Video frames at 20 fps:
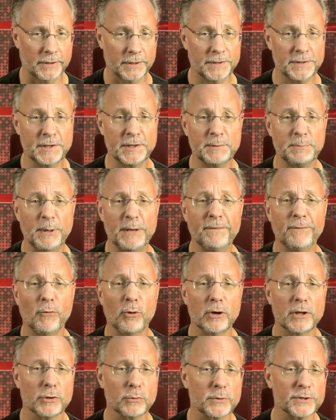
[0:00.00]
This is
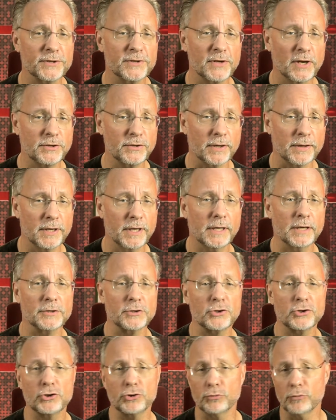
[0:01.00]
before there was such a thing
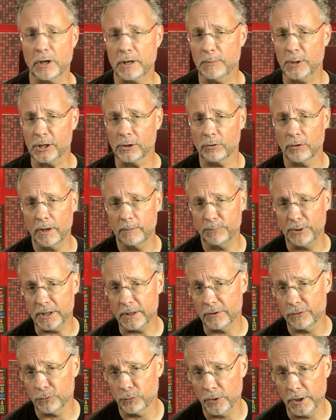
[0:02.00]
as streaming or
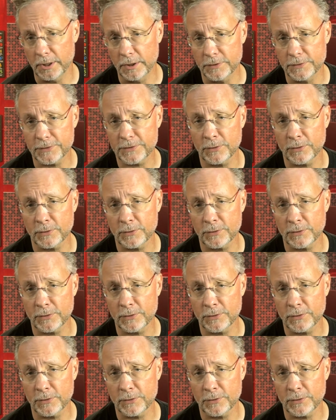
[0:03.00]
MP3s,